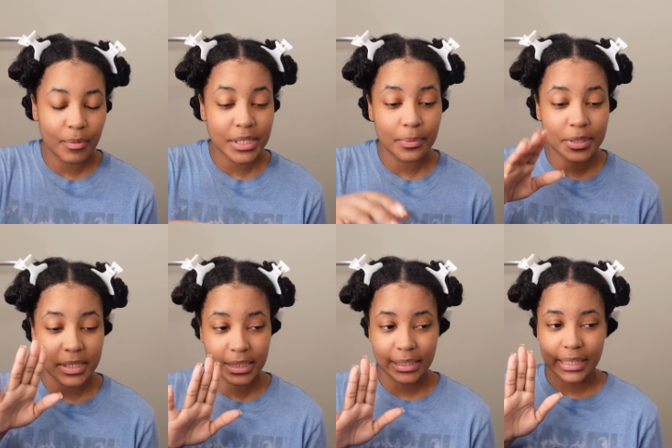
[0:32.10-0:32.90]
was able to
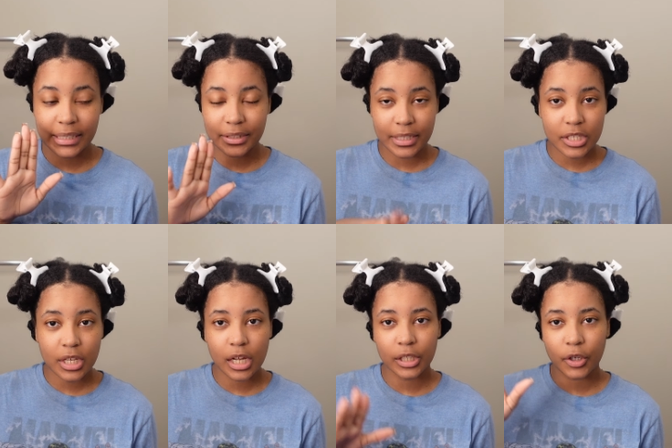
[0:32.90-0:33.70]
select this
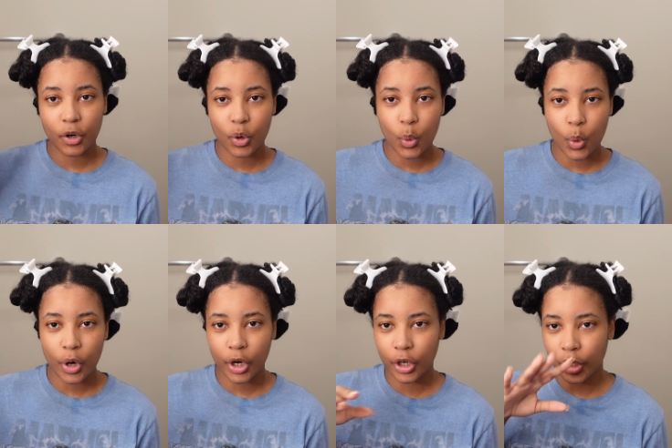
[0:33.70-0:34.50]
color
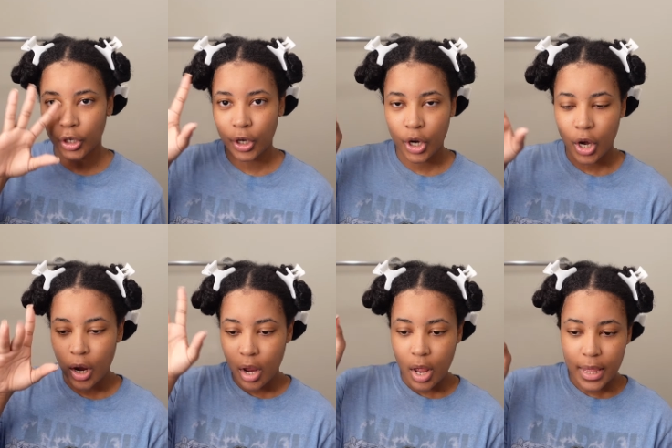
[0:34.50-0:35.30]
or
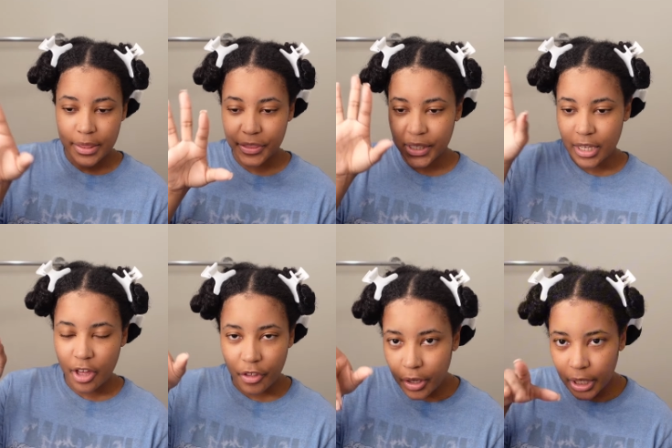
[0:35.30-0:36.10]
the
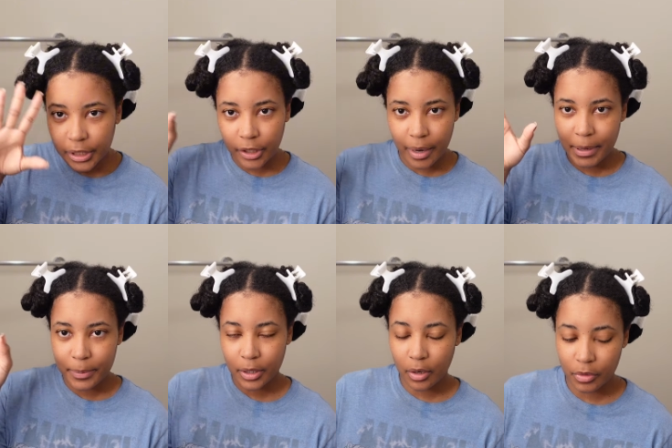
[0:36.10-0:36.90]
other color. I may
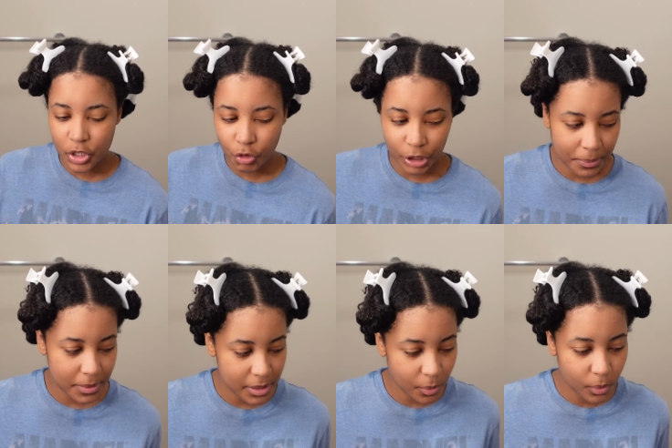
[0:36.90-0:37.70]
put it on the screen
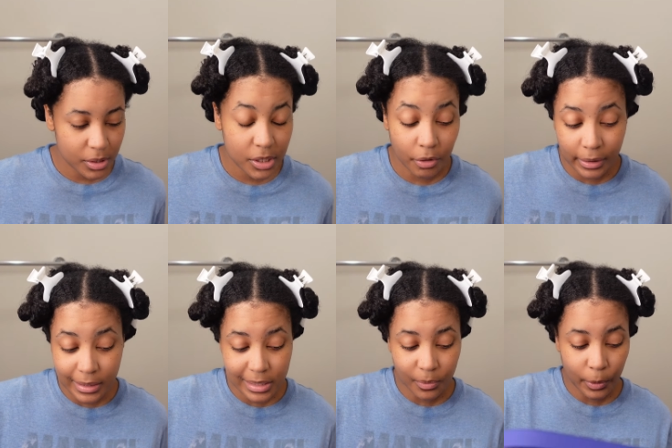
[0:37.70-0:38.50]

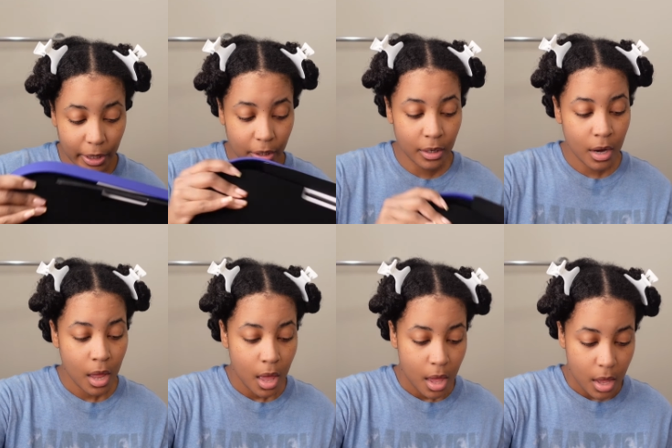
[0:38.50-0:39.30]
somewhere.
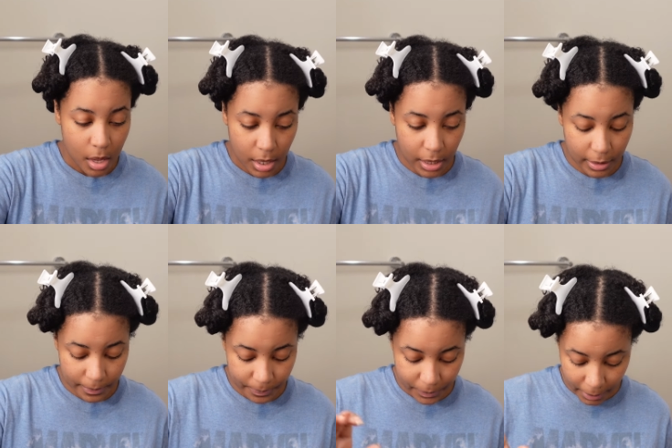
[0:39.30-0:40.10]

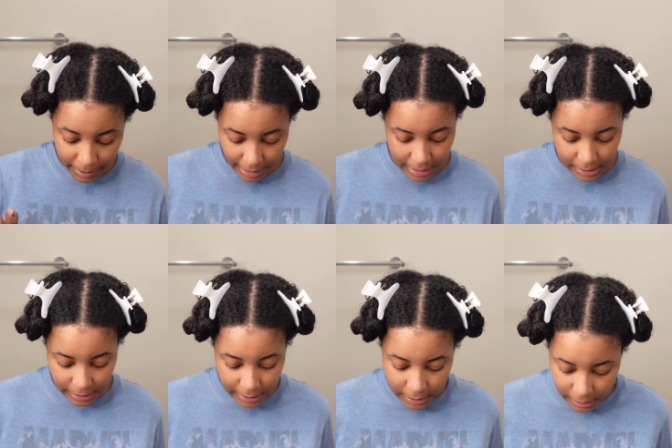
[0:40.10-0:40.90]
But yeah, I
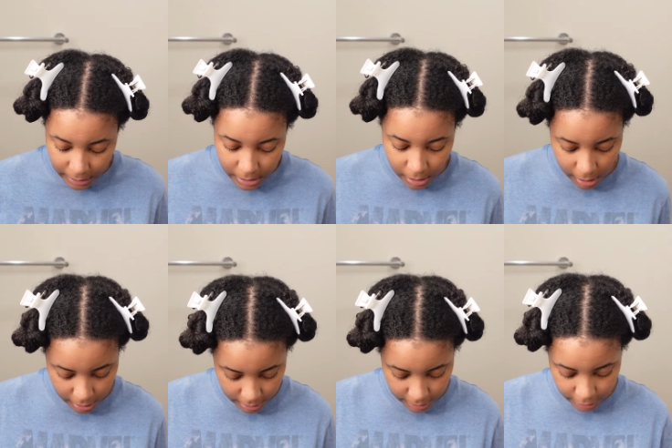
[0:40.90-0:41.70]
selected this
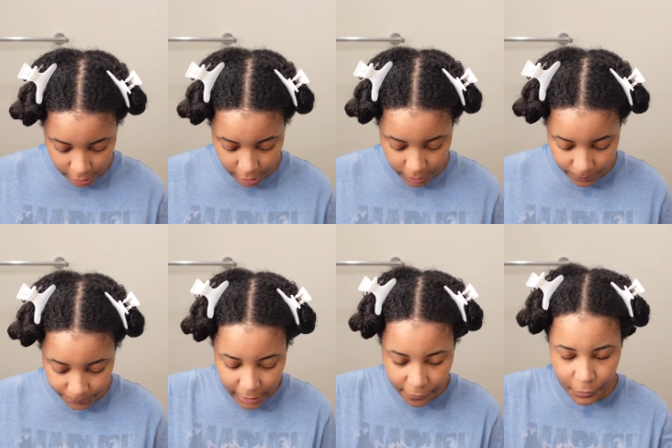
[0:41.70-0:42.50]
color.
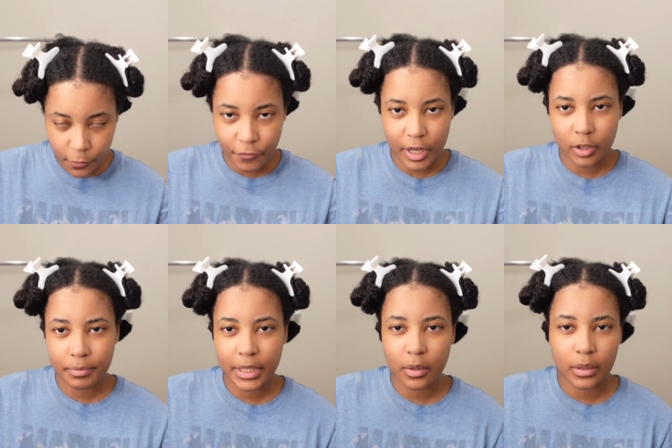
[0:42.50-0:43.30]
If you
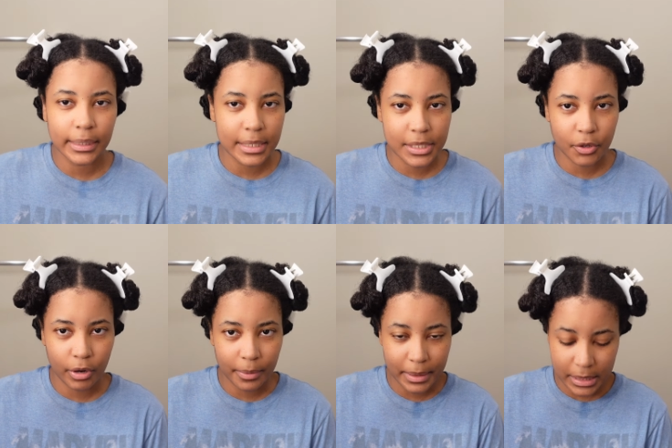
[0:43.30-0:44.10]
follow me on
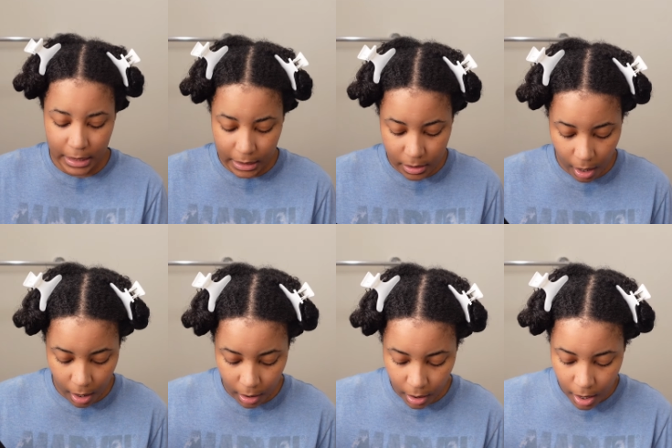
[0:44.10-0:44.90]
Instagram and
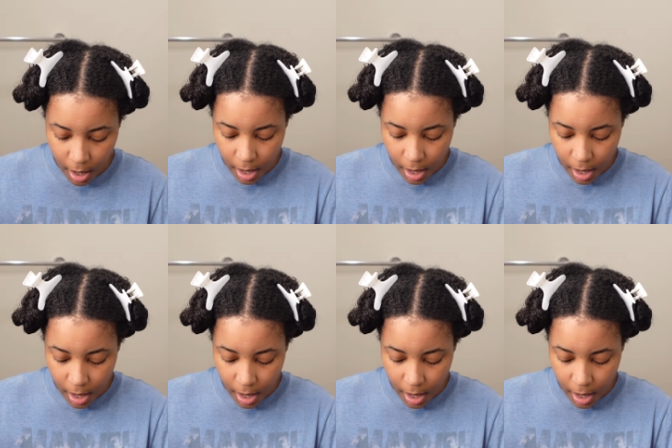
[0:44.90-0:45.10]
TikTok,